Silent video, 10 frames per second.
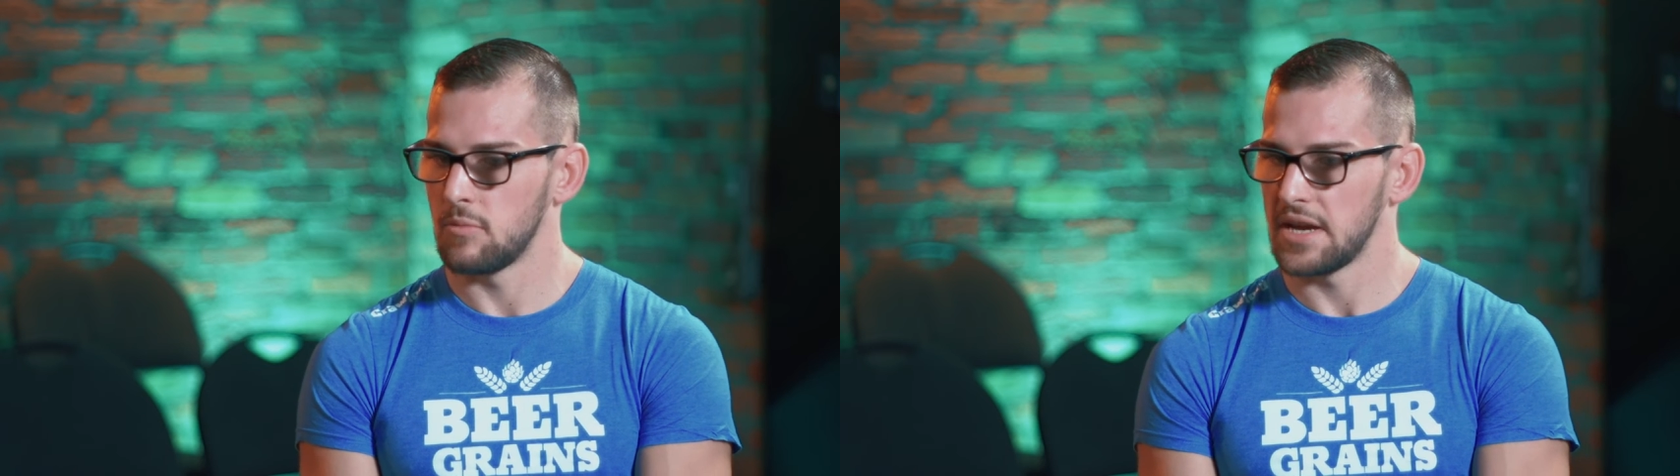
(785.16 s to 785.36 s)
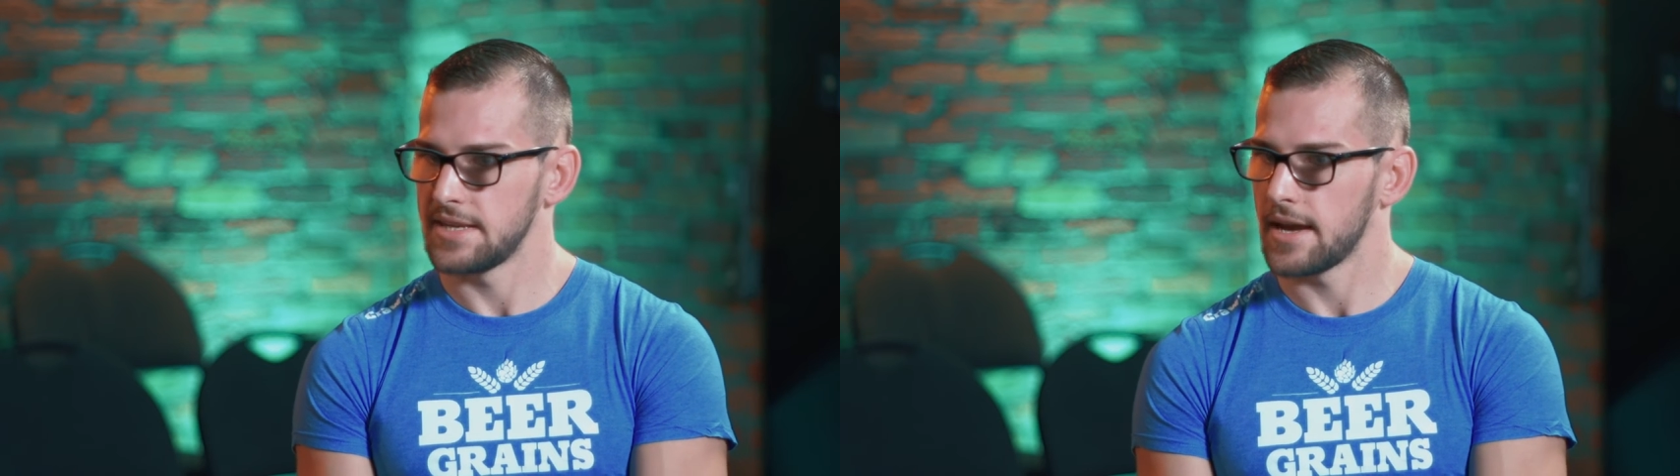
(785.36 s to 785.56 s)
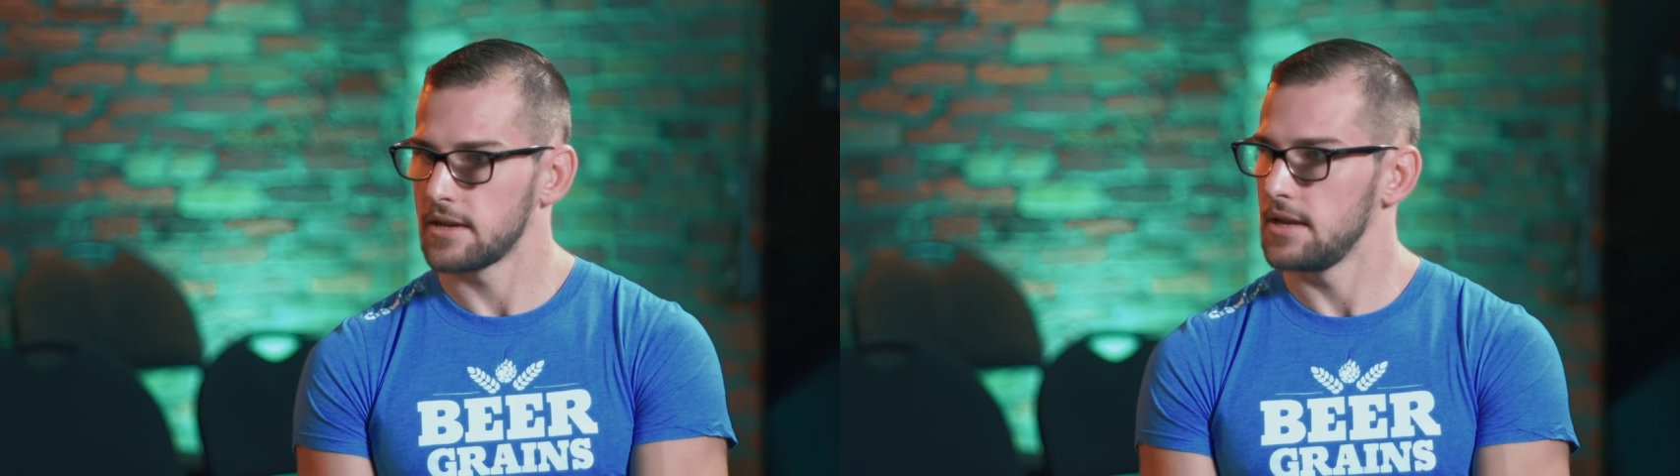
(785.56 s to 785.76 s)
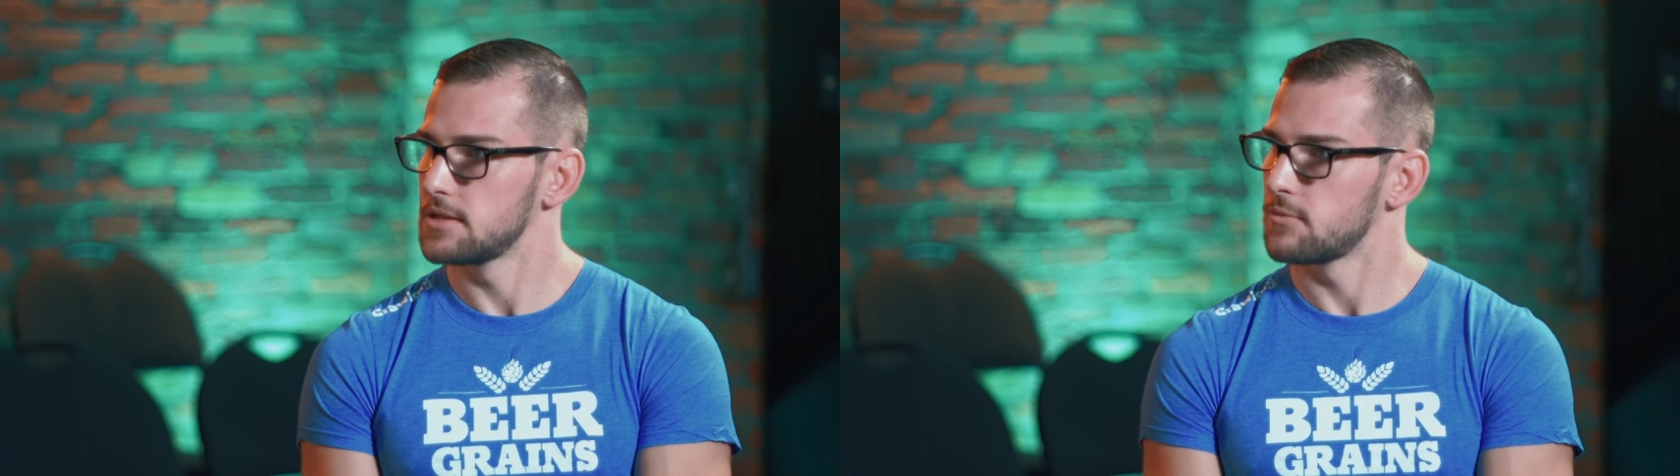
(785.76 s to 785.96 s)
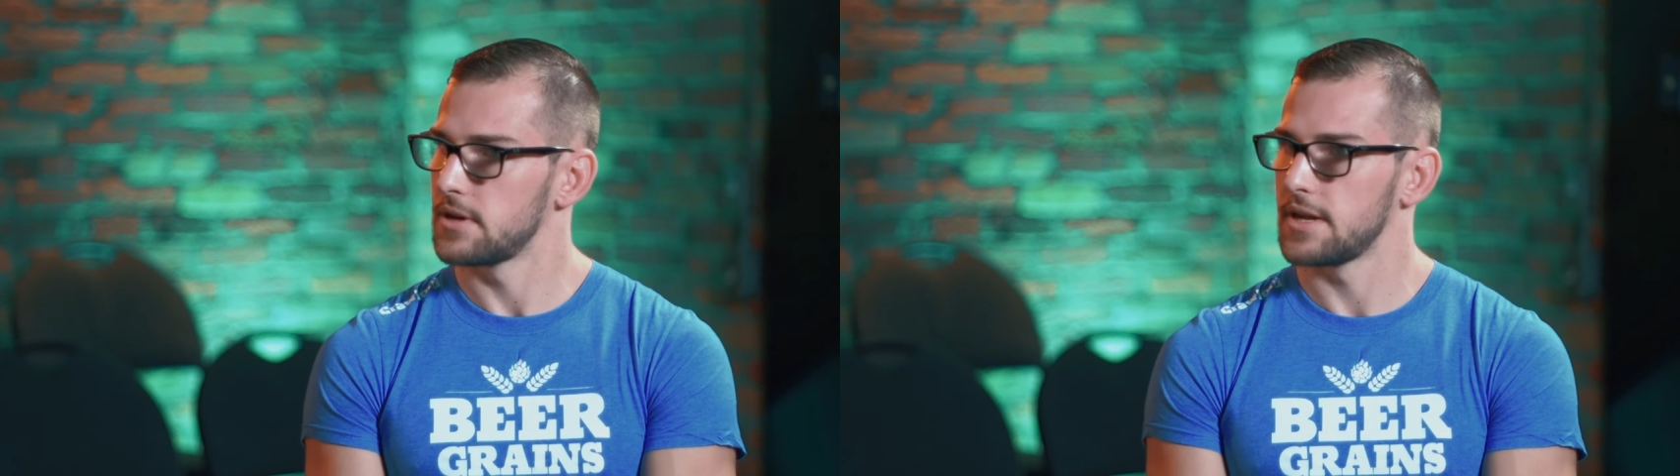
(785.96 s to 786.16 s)
my
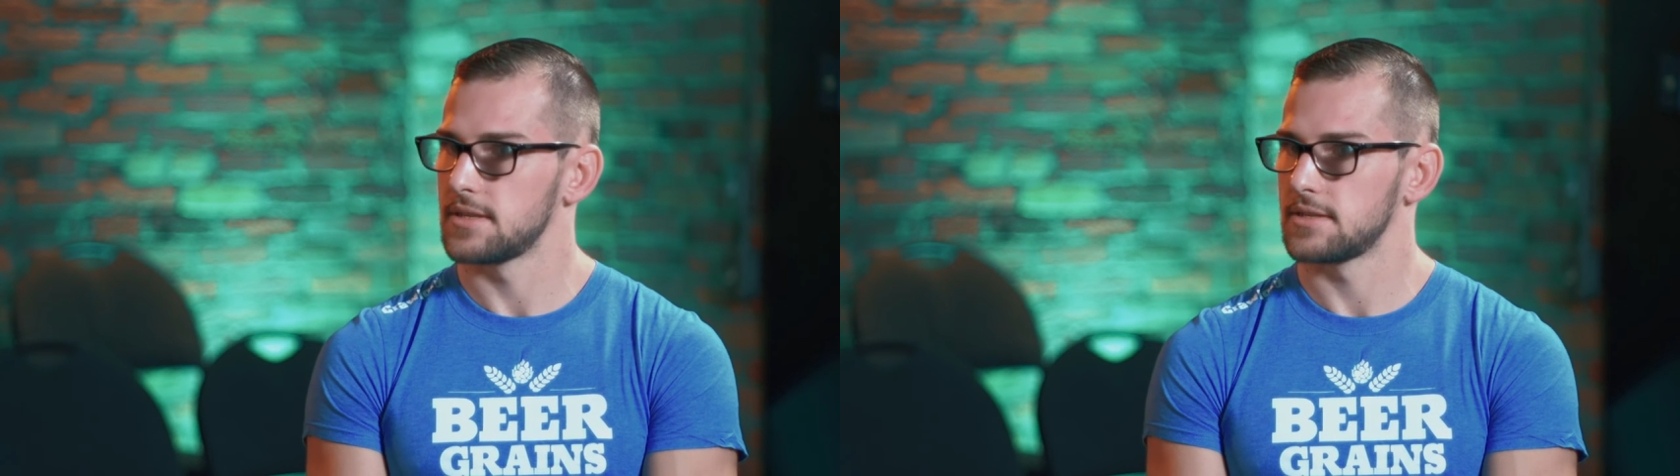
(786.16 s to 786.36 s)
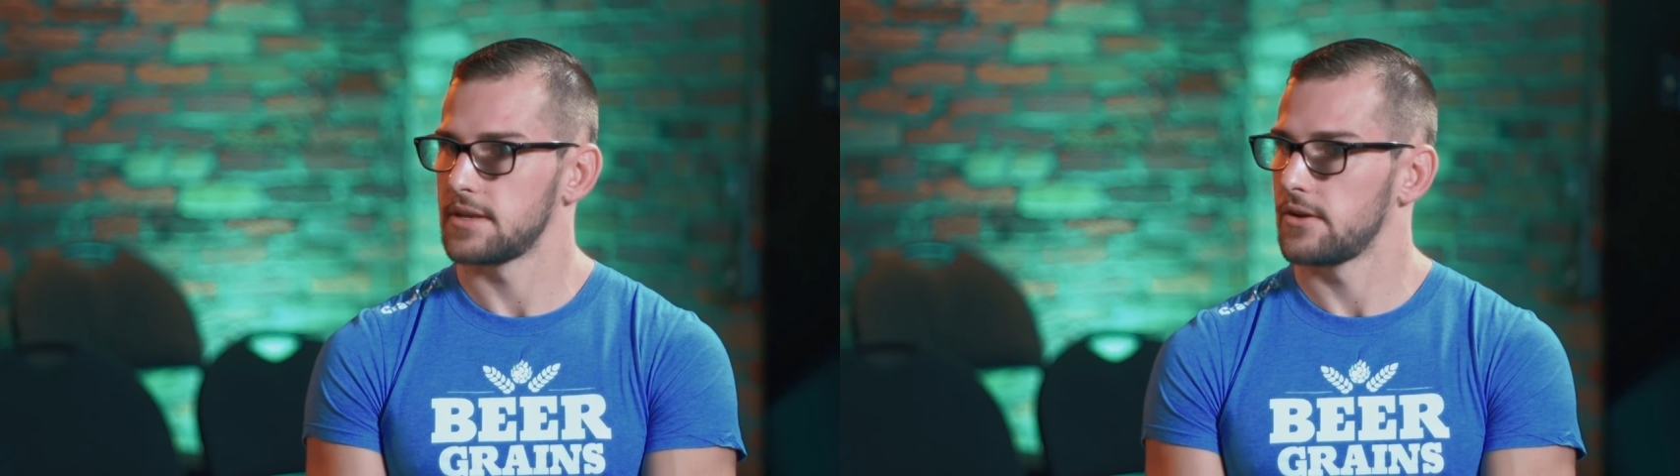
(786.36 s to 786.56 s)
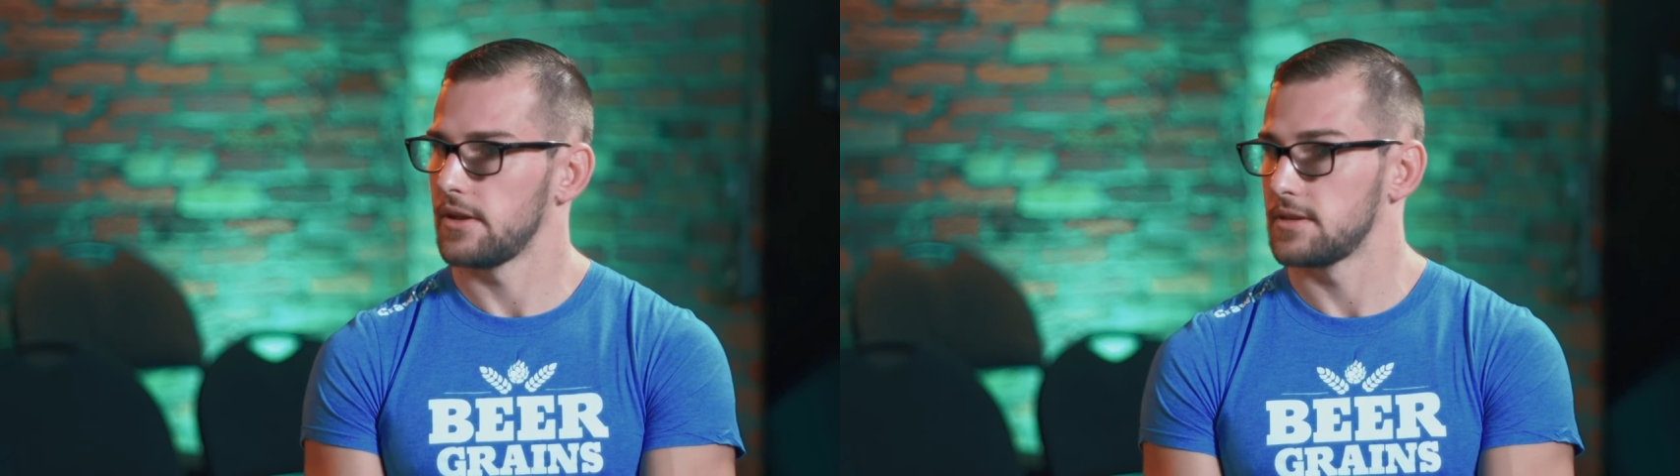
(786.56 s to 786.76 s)
techniques weren't necessarily